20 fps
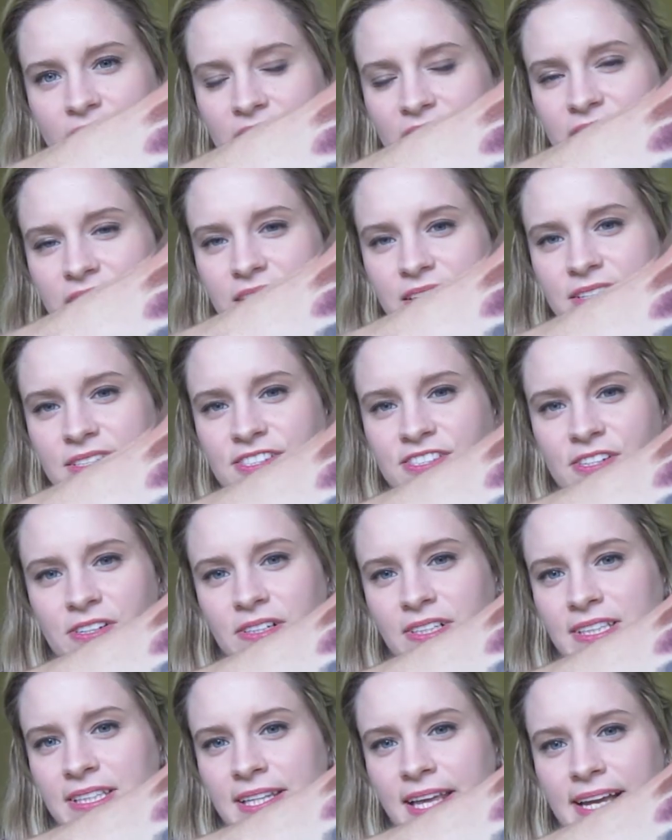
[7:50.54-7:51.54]
In
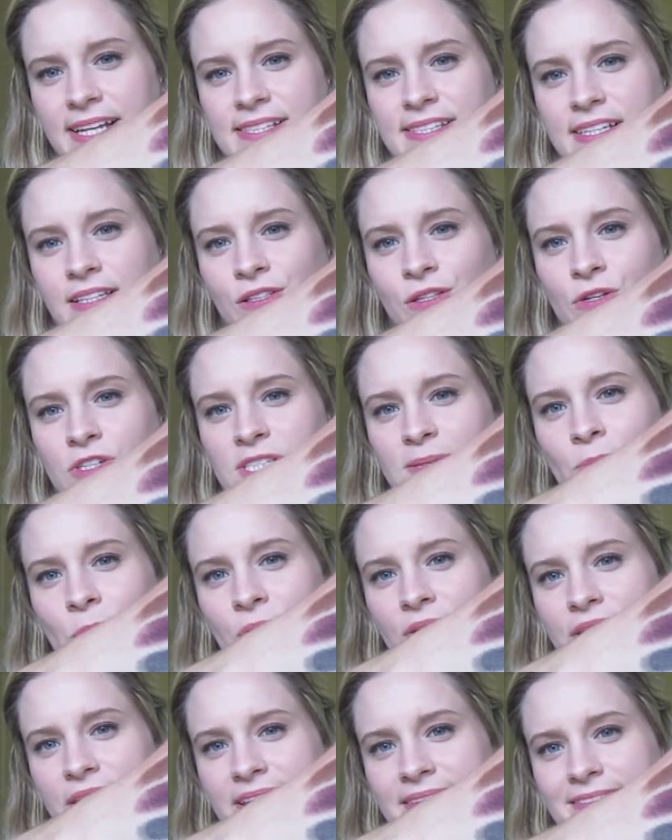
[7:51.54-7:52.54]
certain lights it looks
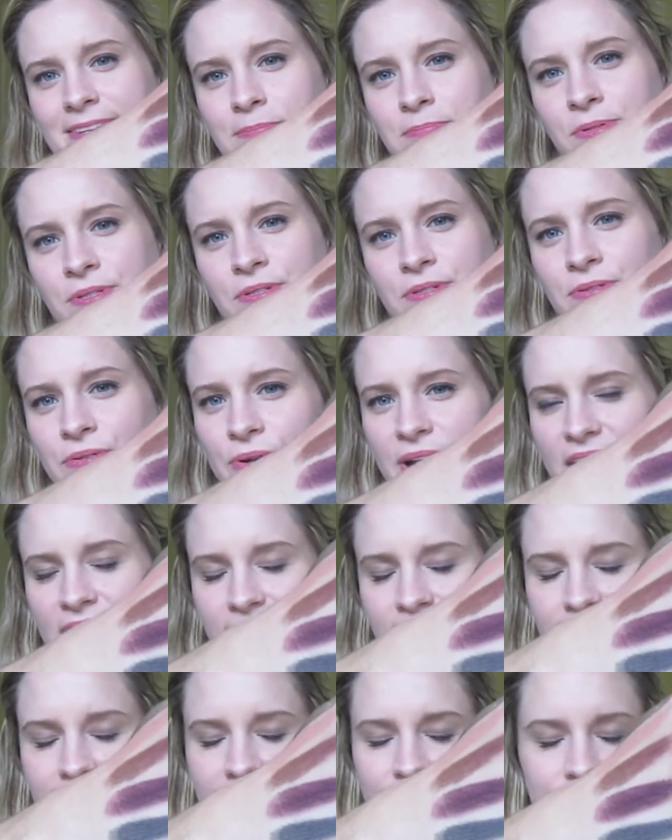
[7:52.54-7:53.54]
more navy blue, and
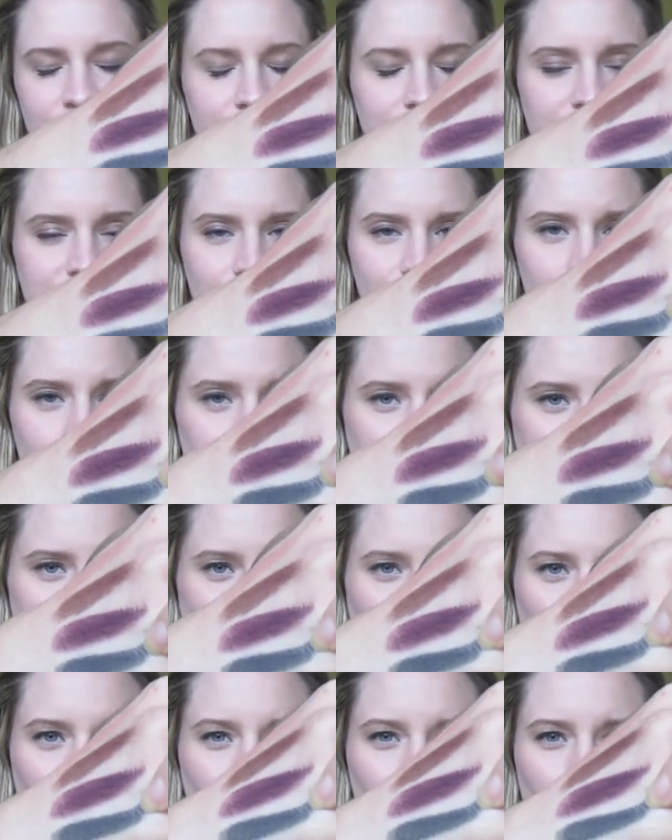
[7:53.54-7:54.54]
in others it looks
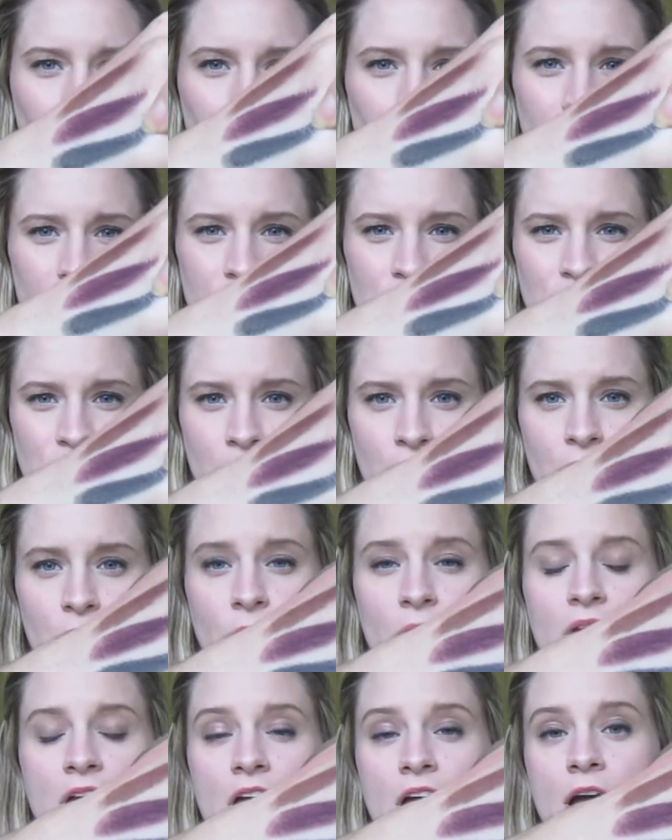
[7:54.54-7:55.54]
more purple,
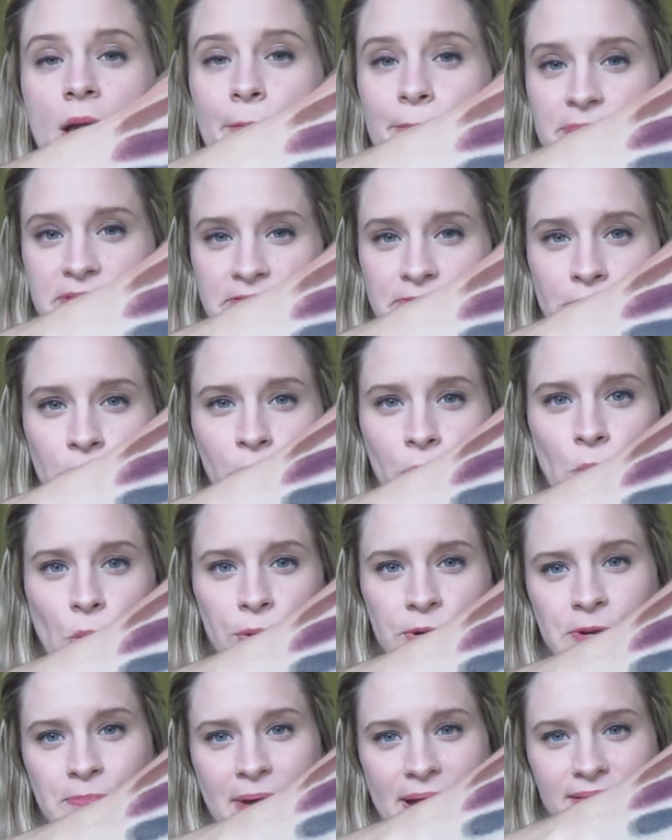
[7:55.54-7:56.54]
so be
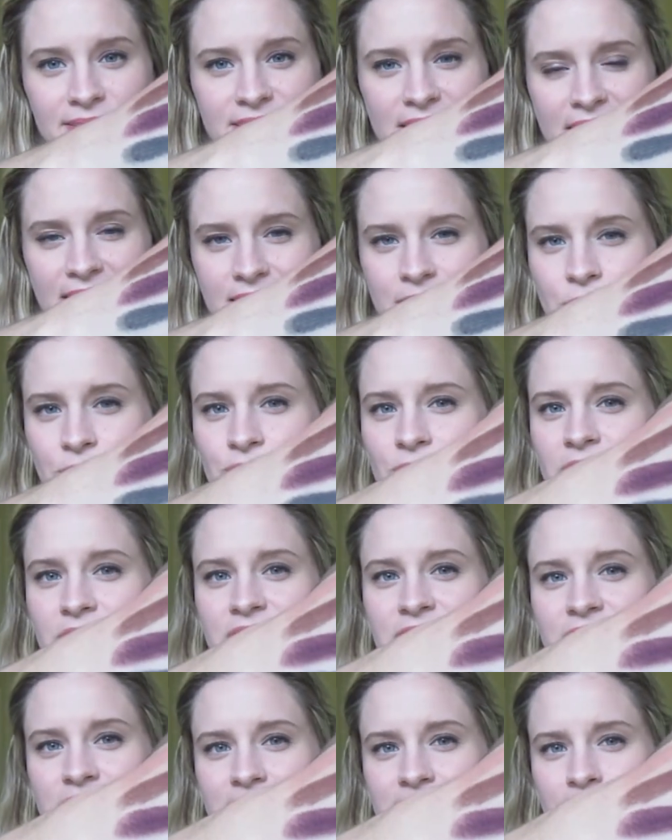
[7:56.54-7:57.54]
forewarned about that. It
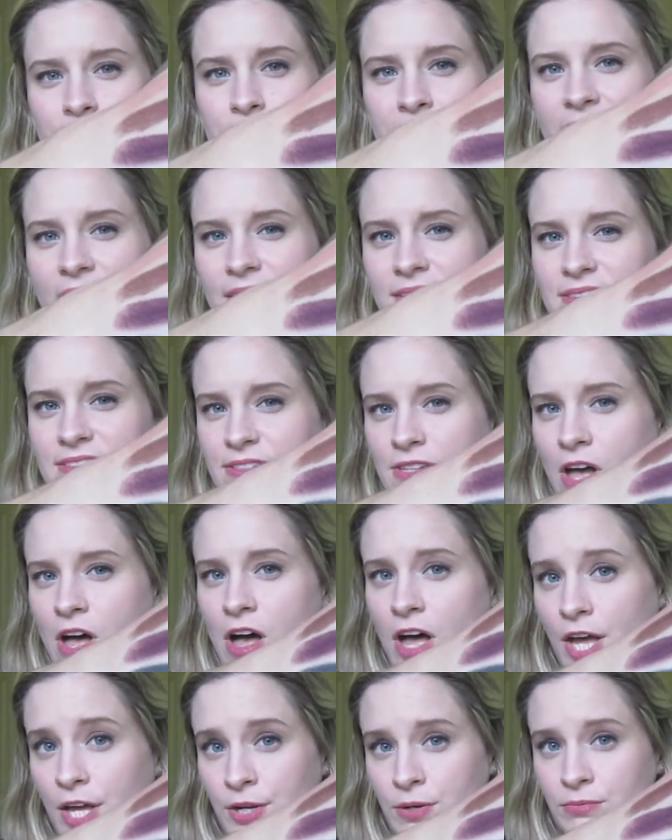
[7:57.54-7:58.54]
really just depends
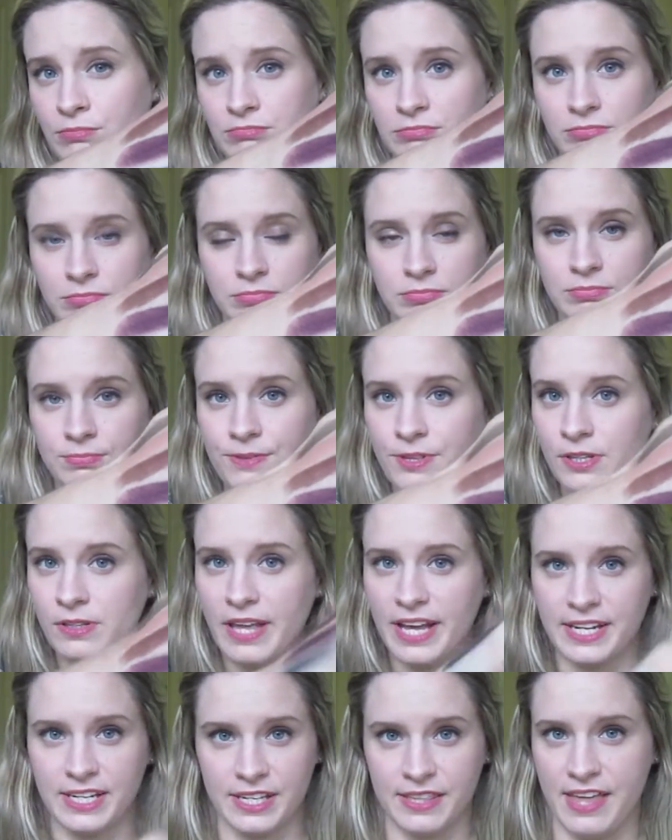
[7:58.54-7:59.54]
on the
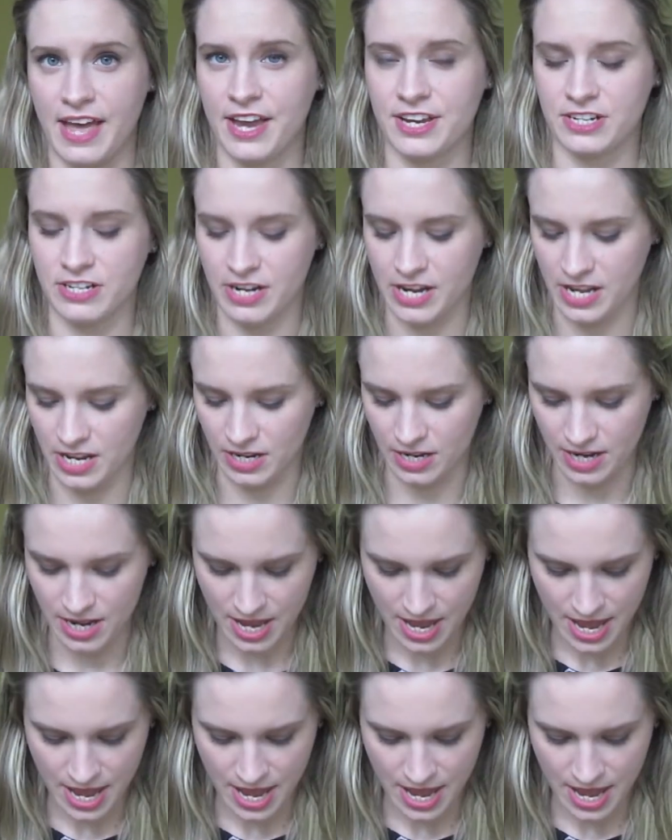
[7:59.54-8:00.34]
lighting that you're in.